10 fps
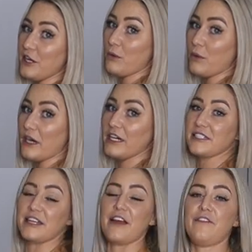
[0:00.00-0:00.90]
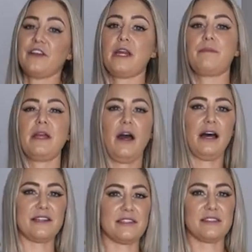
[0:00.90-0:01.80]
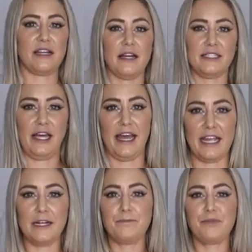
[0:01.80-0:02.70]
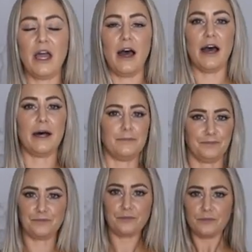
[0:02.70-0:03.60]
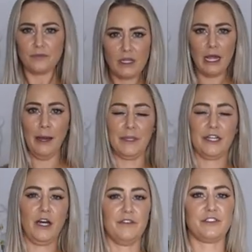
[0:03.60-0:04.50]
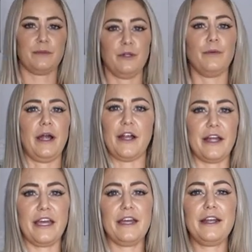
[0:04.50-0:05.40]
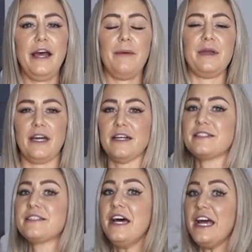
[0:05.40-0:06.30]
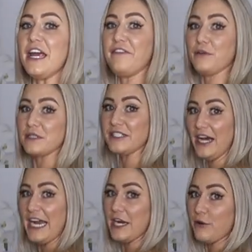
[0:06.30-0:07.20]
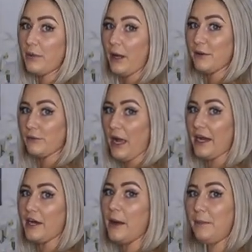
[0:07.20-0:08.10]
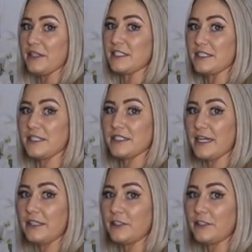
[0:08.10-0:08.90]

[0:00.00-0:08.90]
it works and I feel like because it's not tight, um, I'm like comfortable wearing it because if it was tight, it would probably ride up, but since it's like a